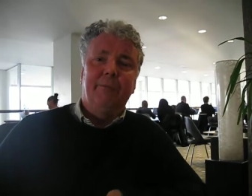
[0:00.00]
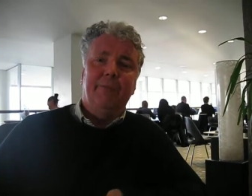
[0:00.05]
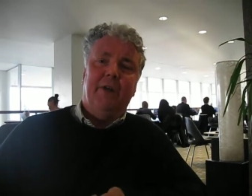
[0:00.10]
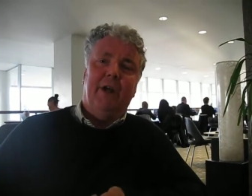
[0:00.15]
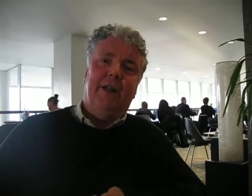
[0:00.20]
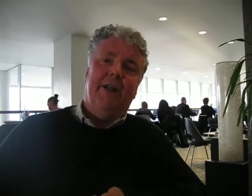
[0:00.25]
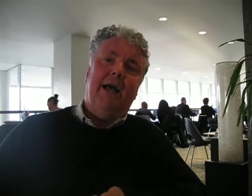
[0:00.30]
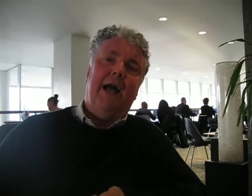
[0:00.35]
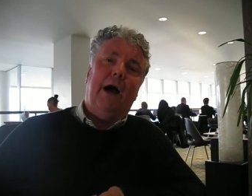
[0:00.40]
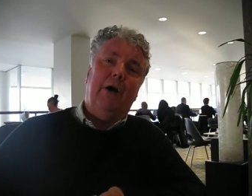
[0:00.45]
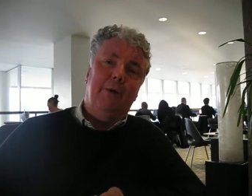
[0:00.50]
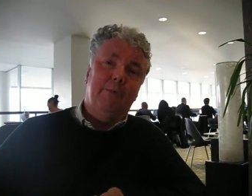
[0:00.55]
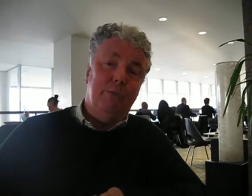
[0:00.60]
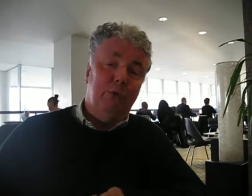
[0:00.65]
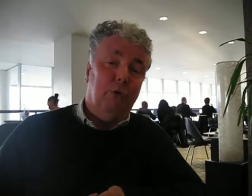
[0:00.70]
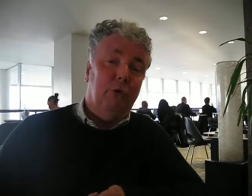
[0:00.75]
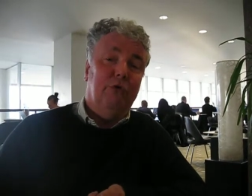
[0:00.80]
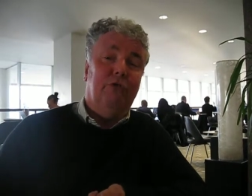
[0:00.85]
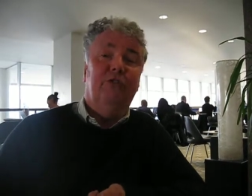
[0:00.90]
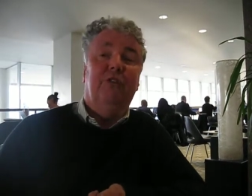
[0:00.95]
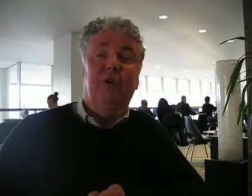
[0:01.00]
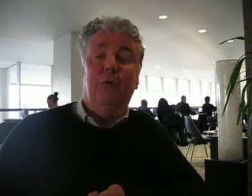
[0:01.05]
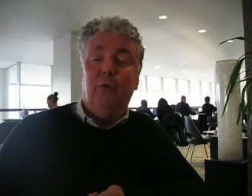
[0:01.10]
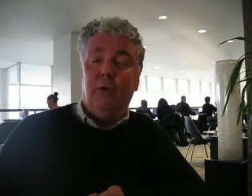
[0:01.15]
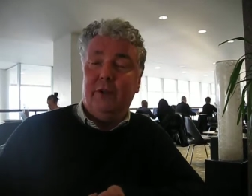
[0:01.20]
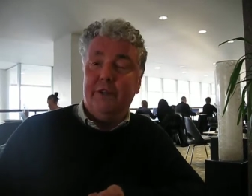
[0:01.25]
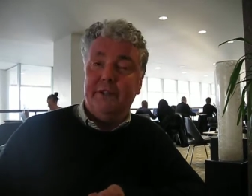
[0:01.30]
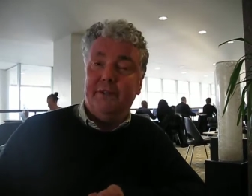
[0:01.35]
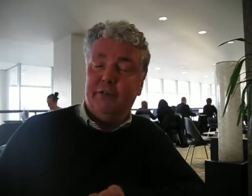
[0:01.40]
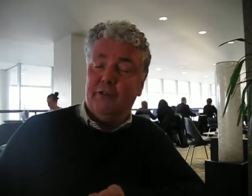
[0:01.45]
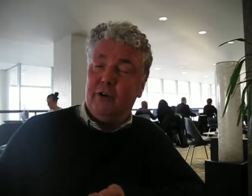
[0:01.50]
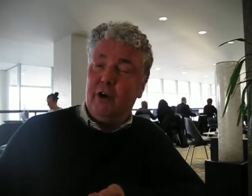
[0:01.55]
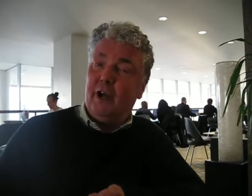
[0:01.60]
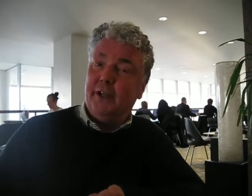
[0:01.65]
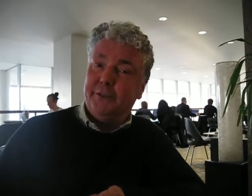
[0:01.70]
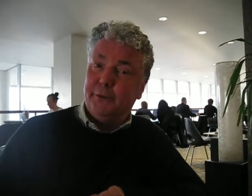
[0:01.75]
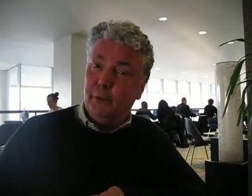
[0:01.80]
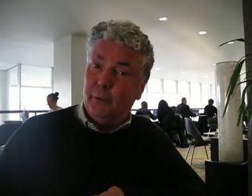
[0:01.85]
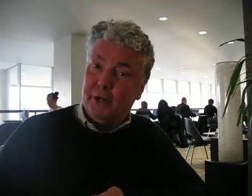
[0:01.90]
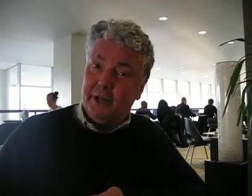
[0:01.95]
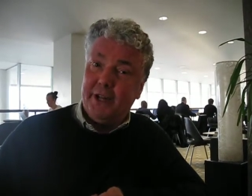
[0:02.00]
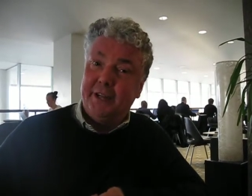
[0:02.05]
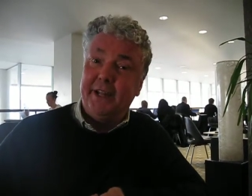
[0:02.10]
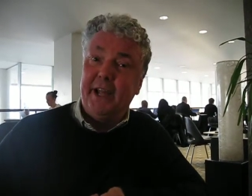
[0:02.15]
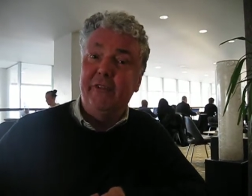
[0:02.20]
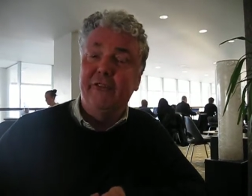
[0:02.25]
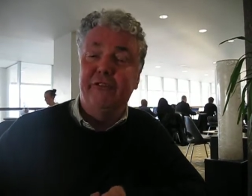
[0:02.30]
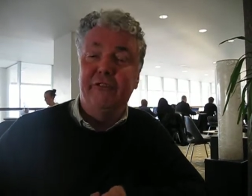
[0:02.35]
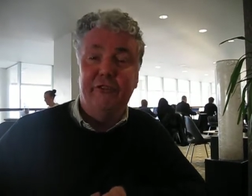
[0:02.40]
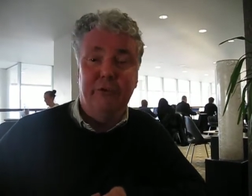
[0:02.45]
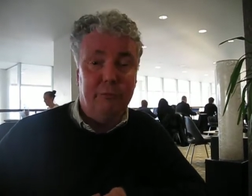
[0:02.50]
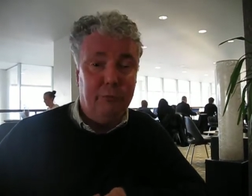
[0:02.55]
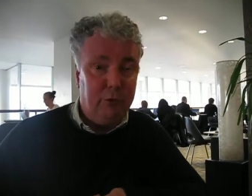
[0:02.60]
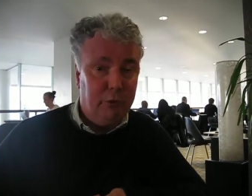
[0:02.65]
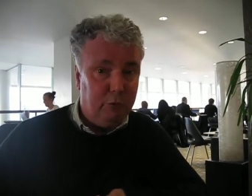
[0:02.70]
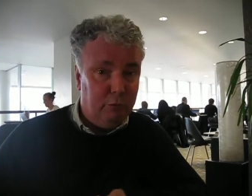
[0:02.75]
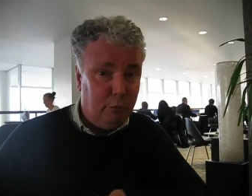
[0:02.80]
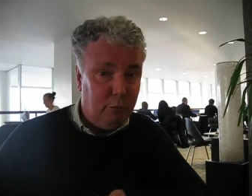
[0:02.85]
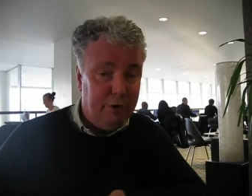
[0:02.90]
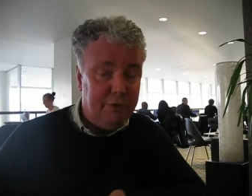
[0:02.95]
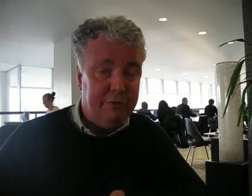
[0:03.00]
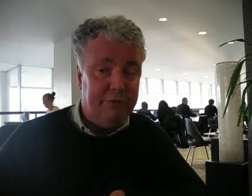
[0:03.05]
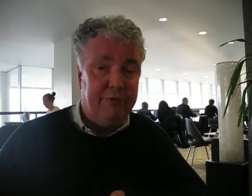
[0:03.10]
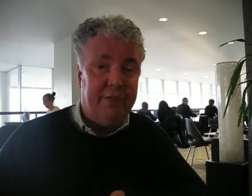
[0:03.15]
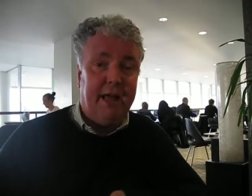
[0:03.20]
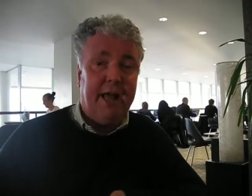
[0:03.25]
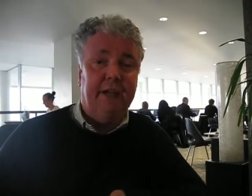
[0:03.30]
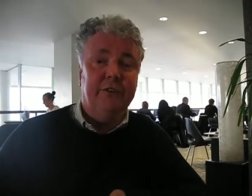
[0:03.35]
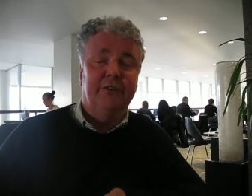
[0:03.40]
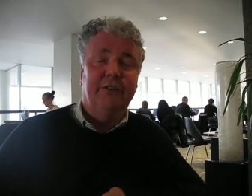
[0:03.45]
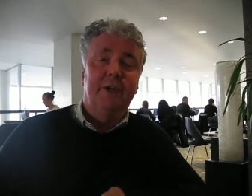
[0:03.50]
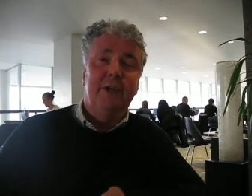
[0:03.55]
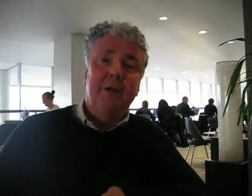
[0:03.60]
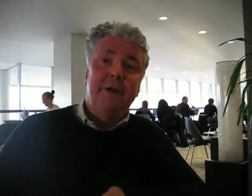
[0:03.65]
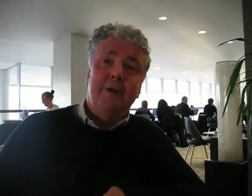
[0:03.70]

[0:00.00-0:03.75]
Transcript: and how important it was for arts organisations to move with that